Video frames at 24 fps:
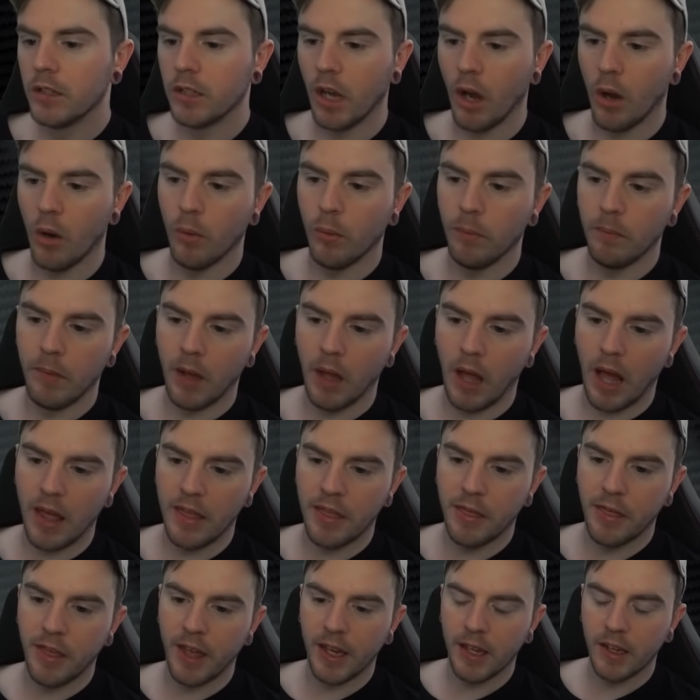So,
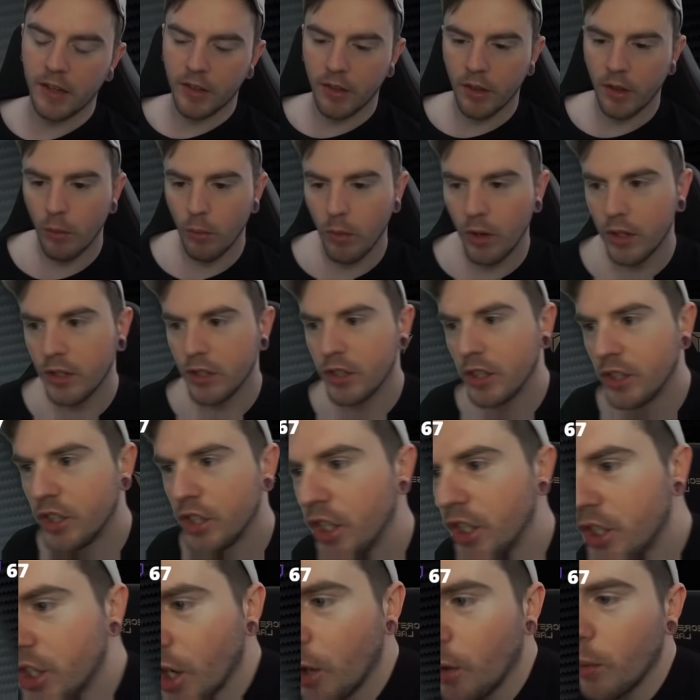I think that with
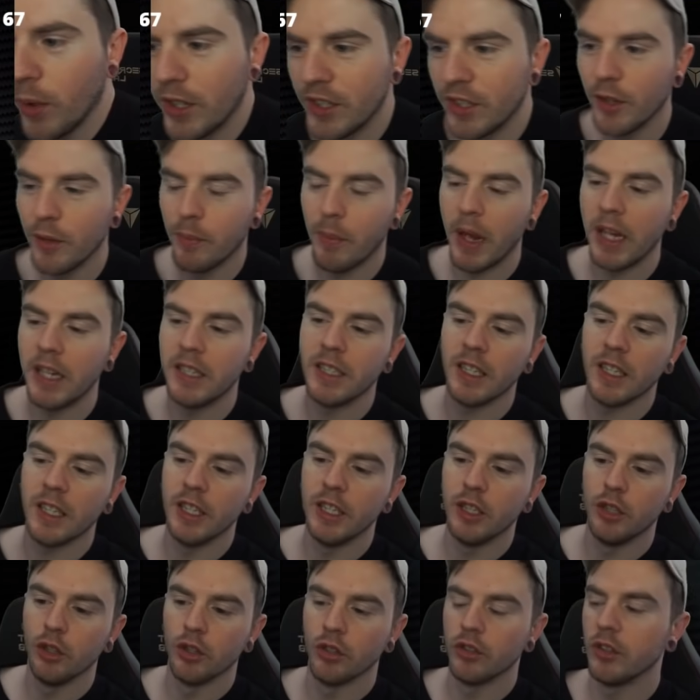GTO Wizard
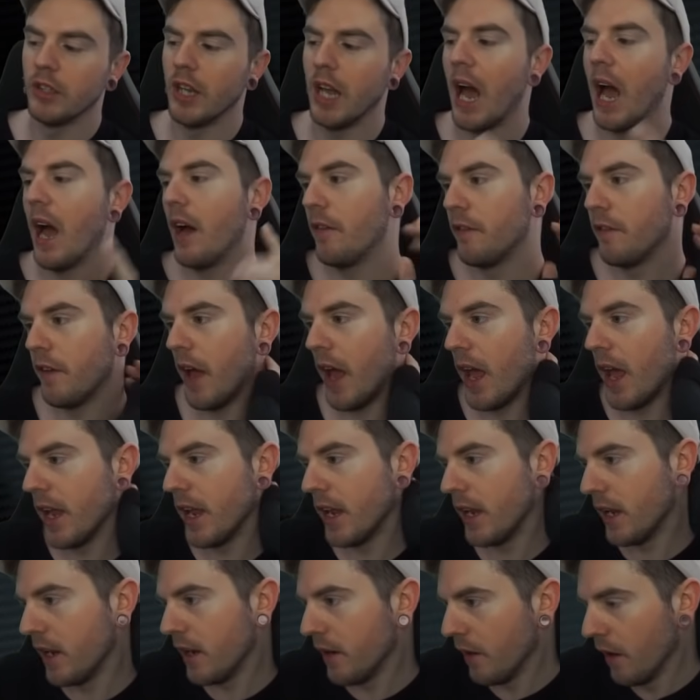basically doesn't have
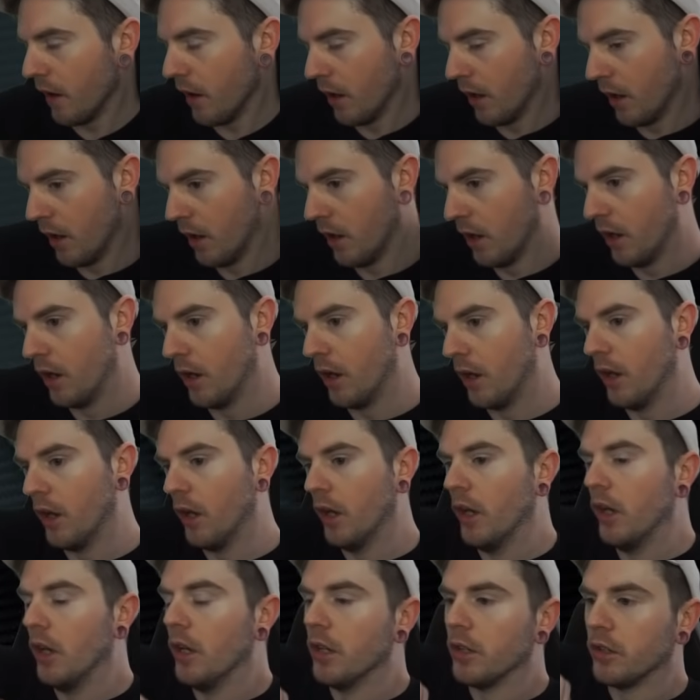a
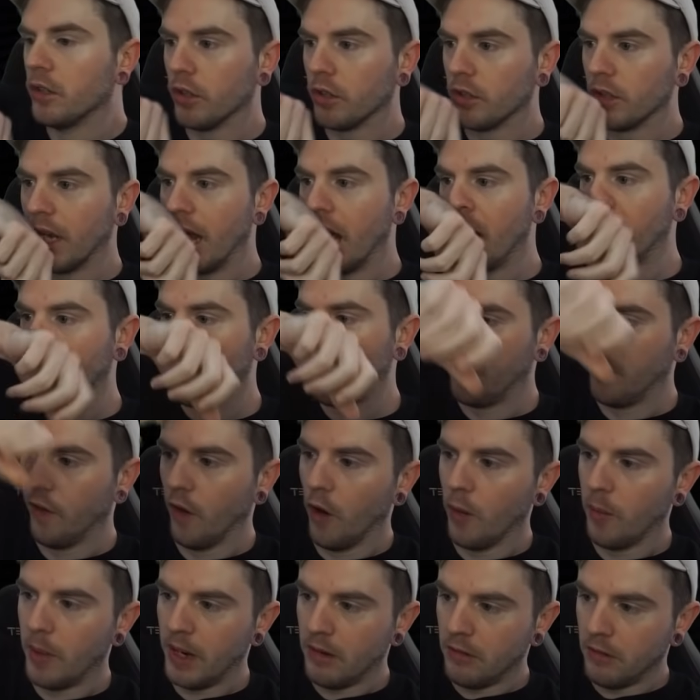
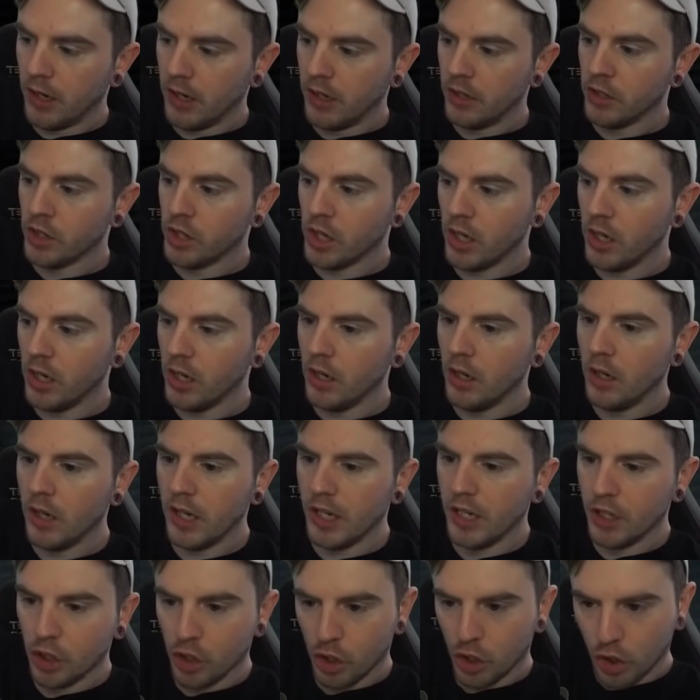4-bet range here.
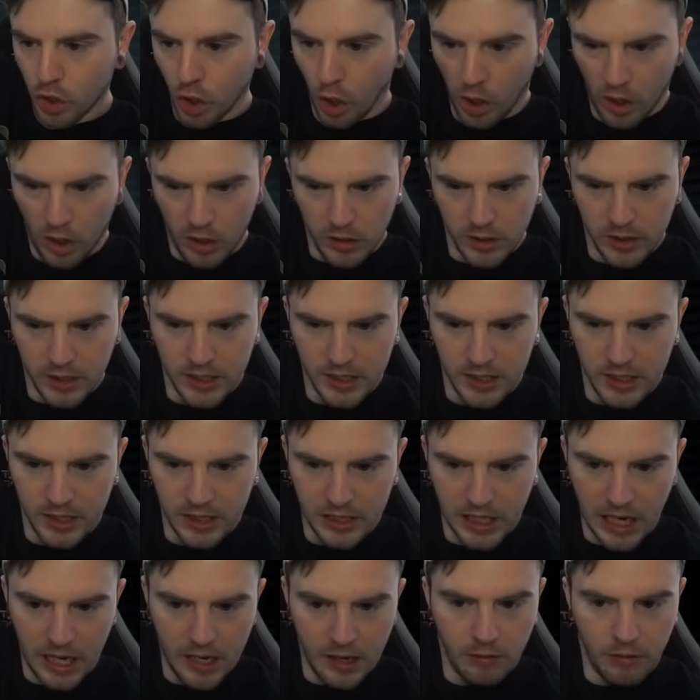It just calls its
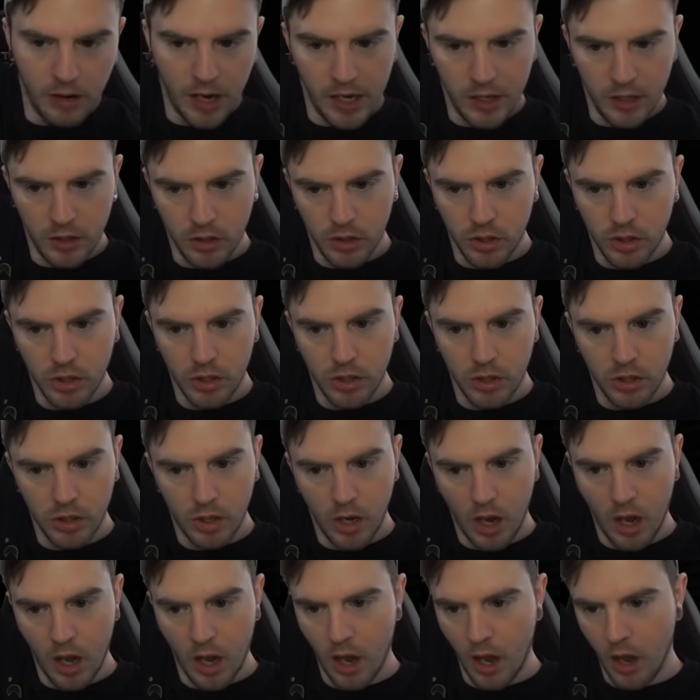entire range,
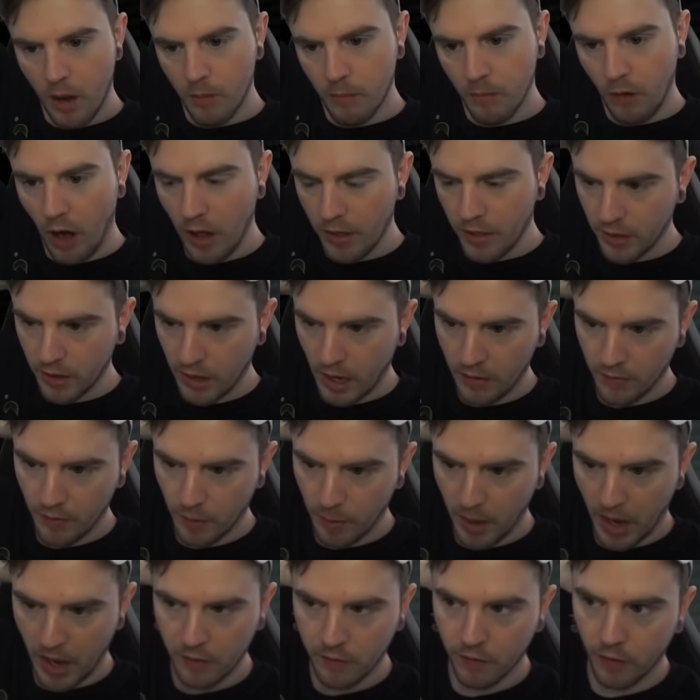rather than have
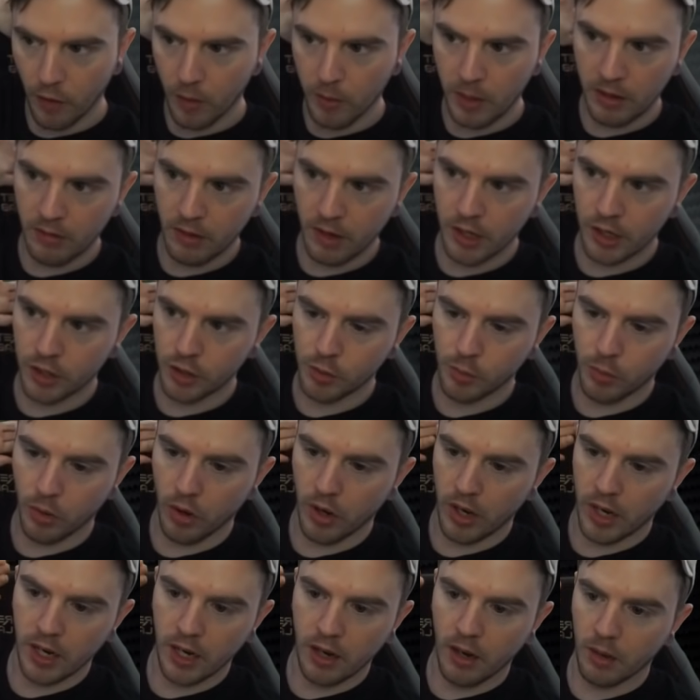a back 4-bet range.
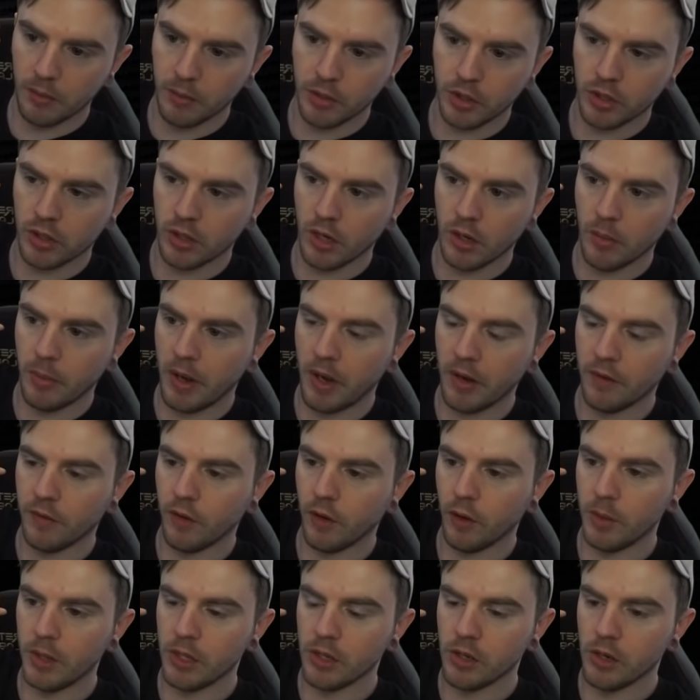But here, I'm just going to back
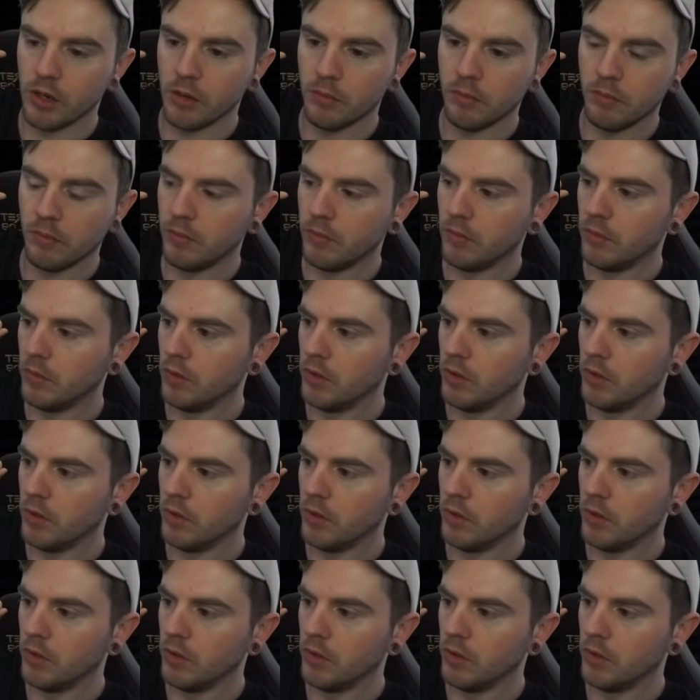4-bet jam.